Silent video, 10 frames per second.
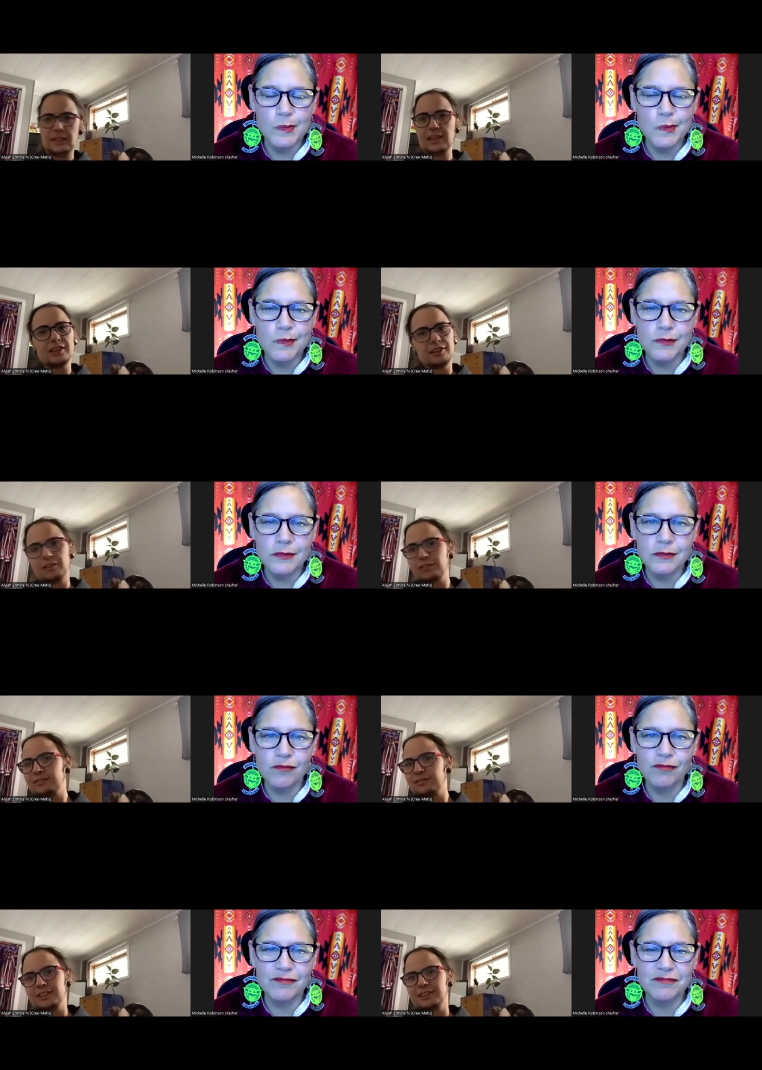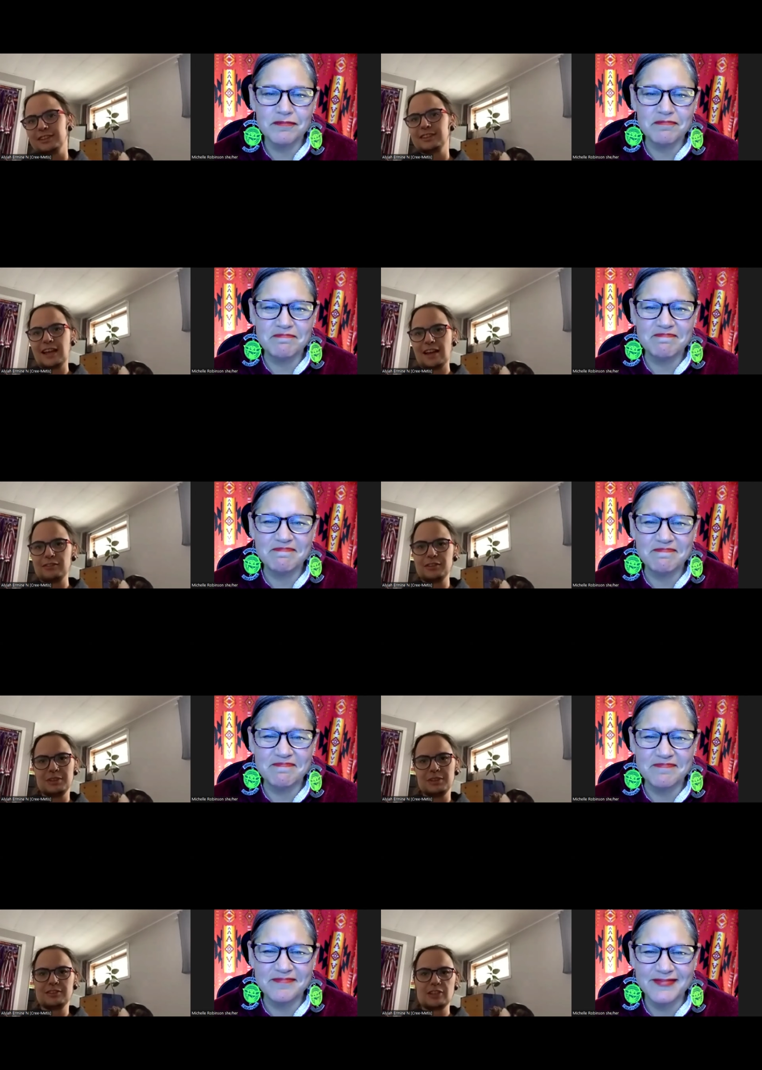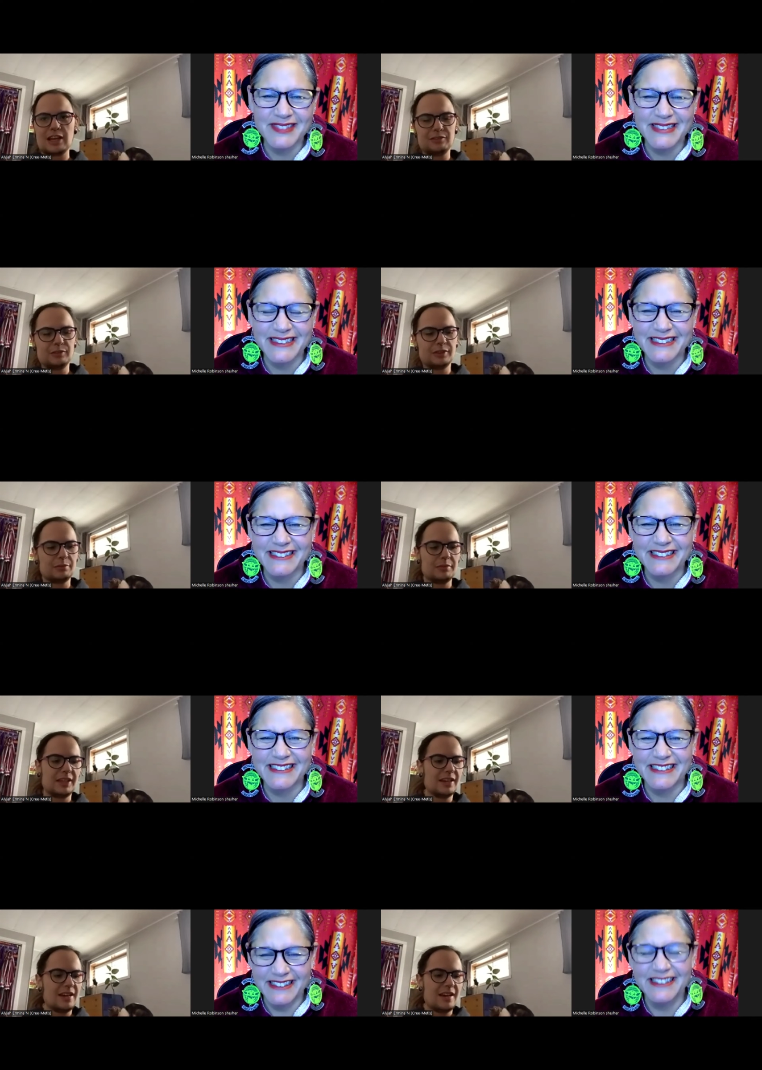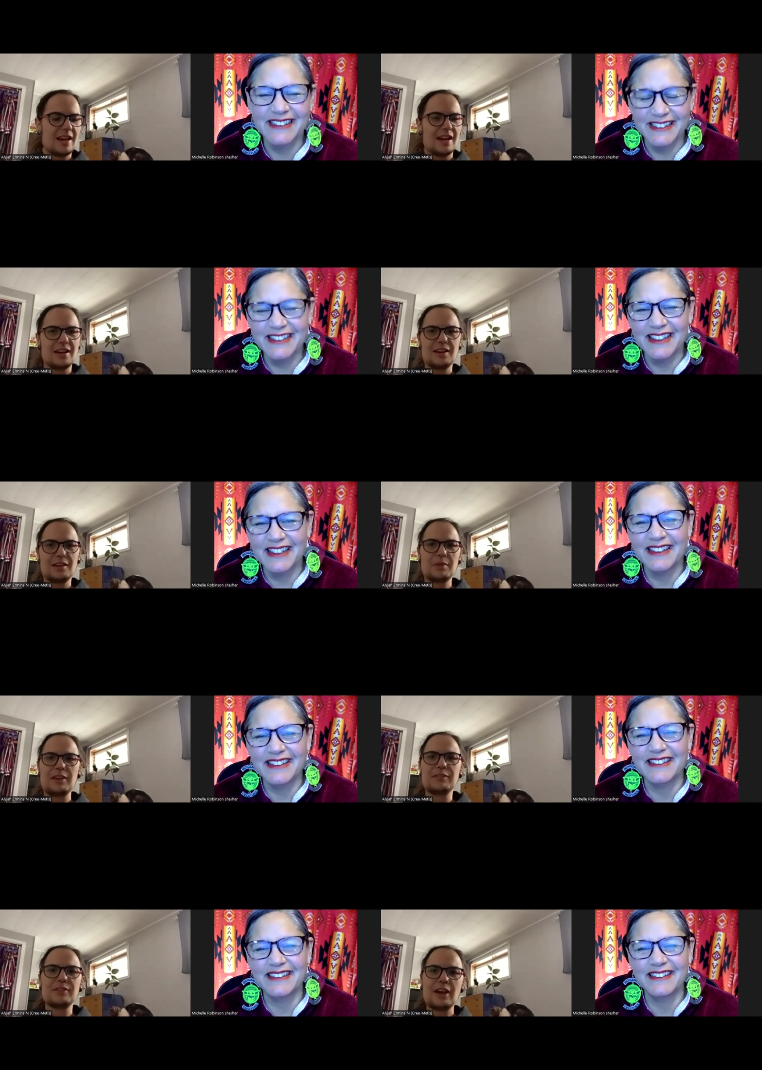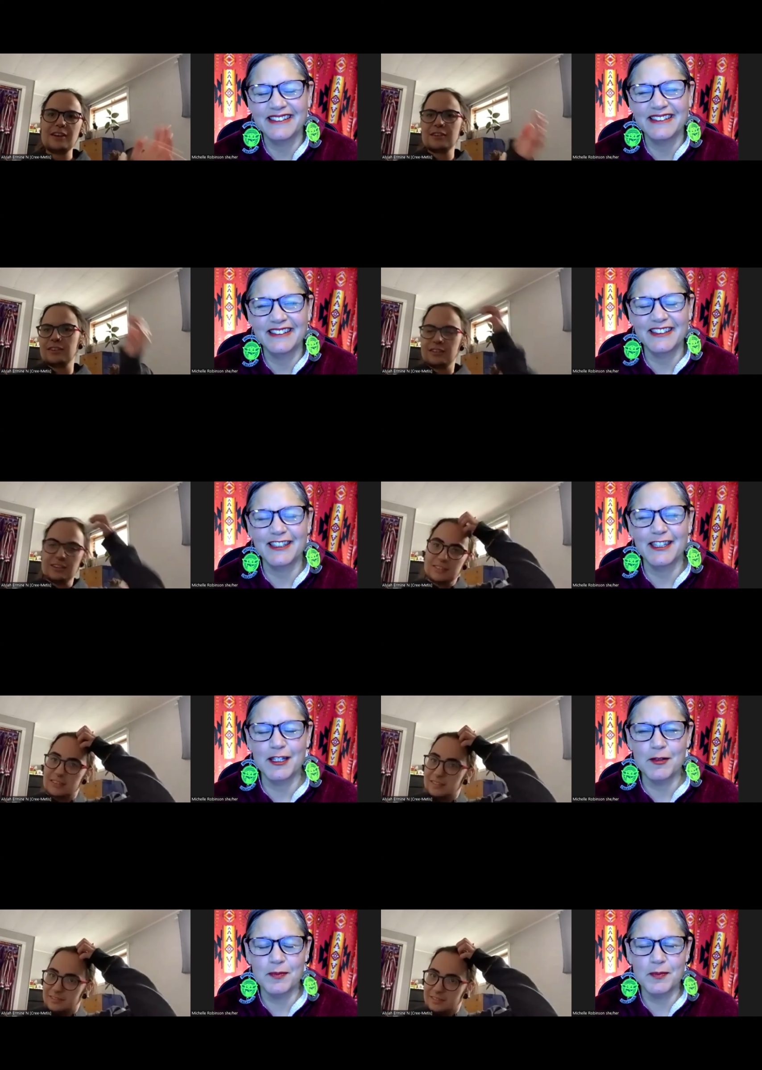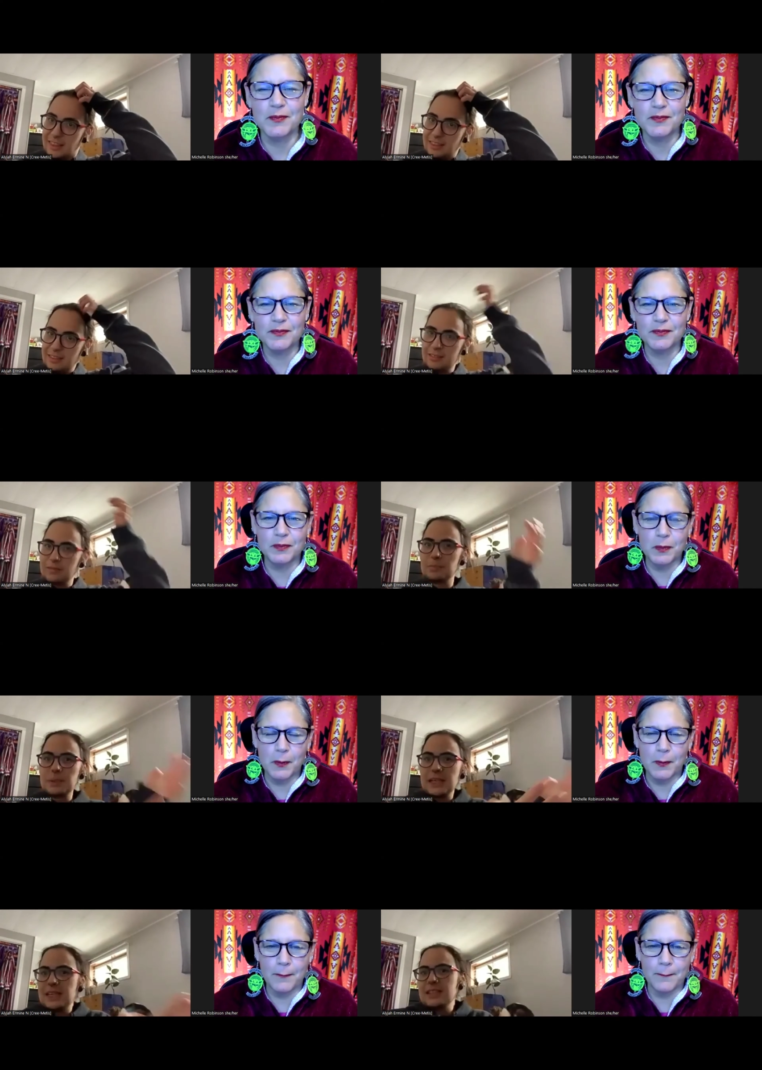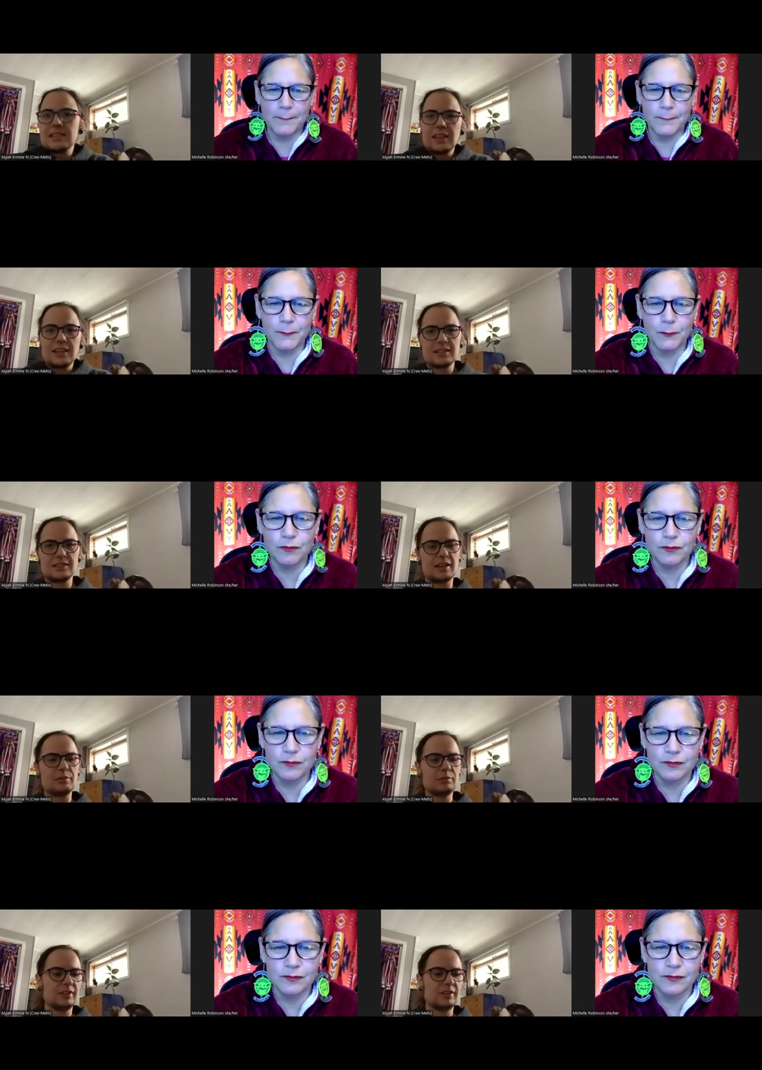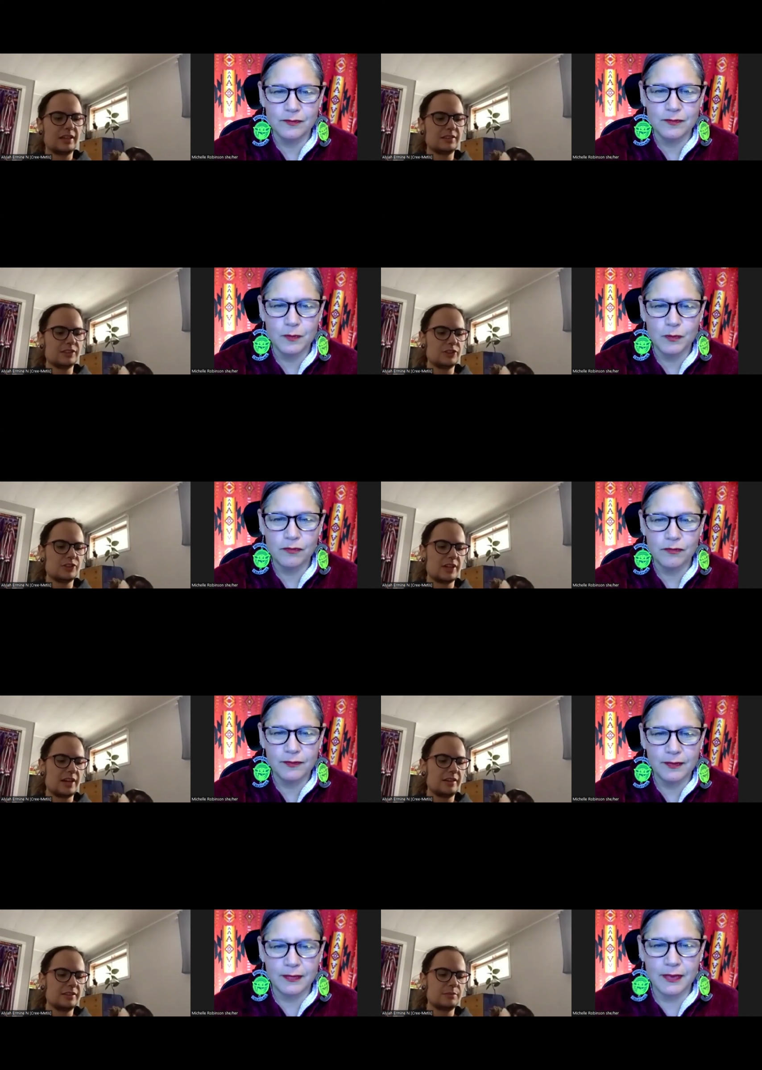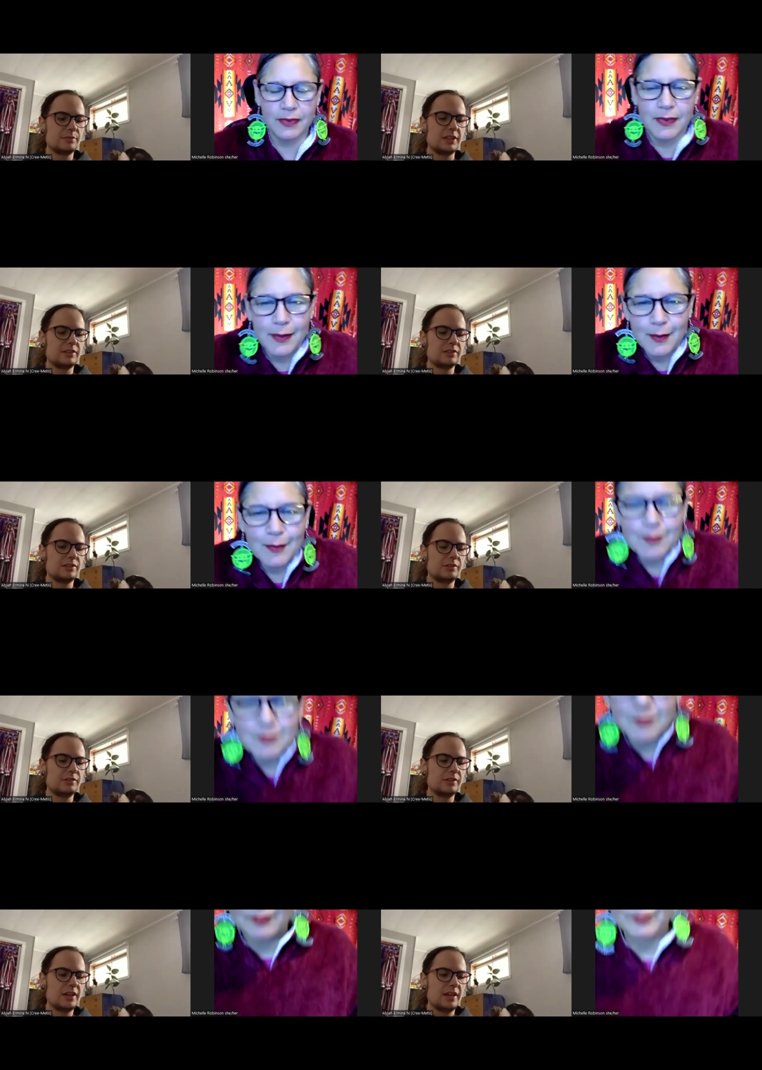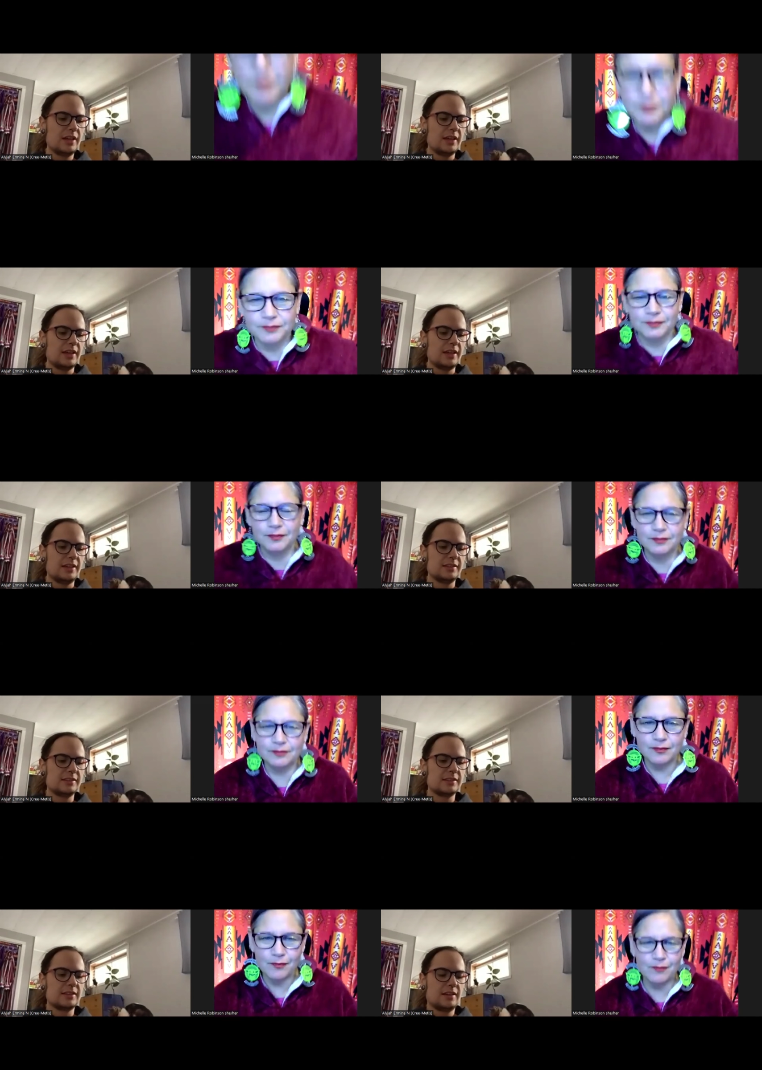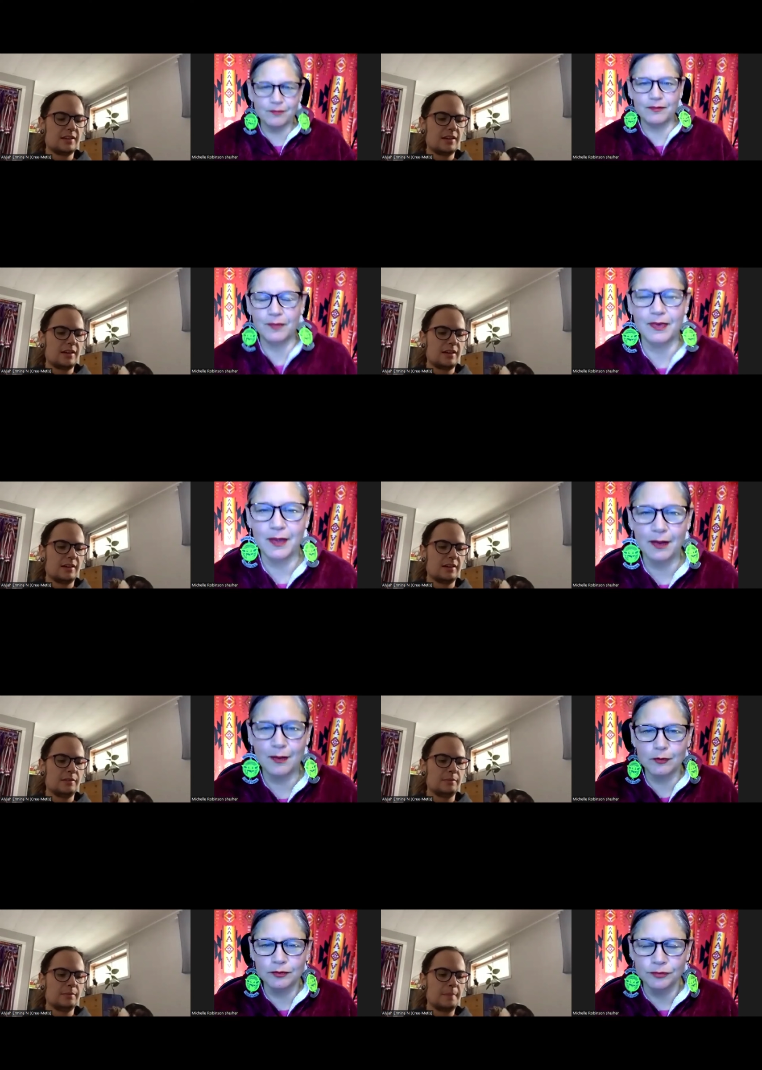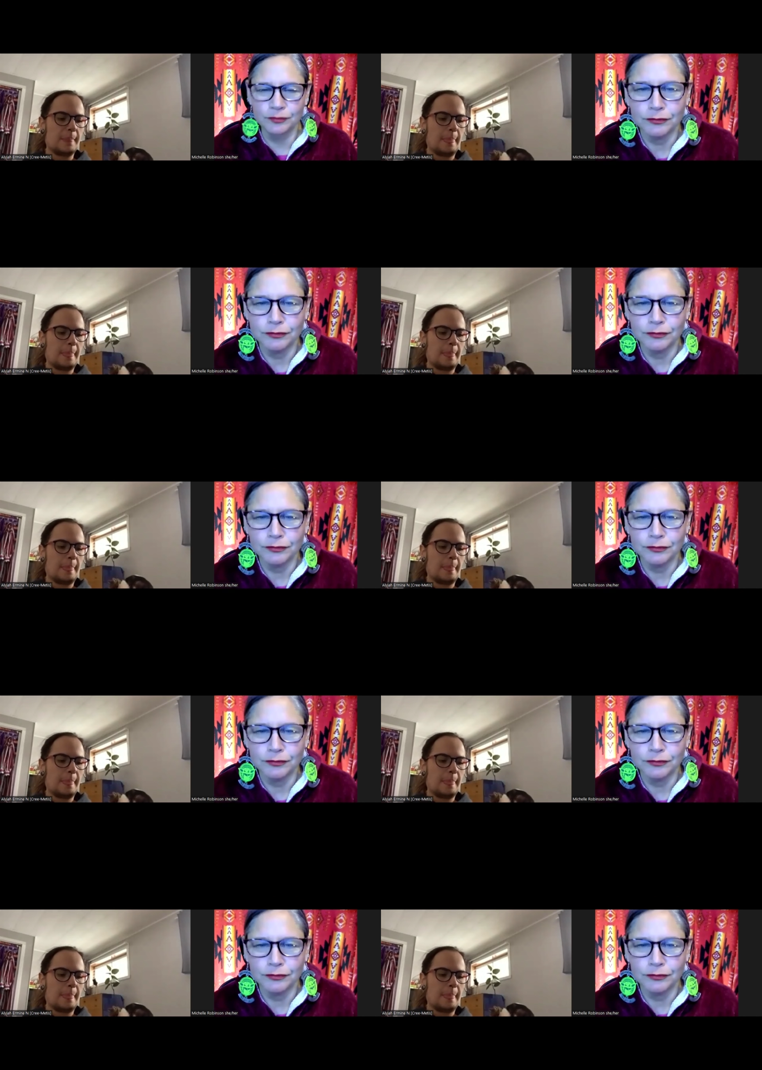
Speaker 1: thank you for having me and chatting with me uh, my final piece i guess that i would like to share and speak to is um,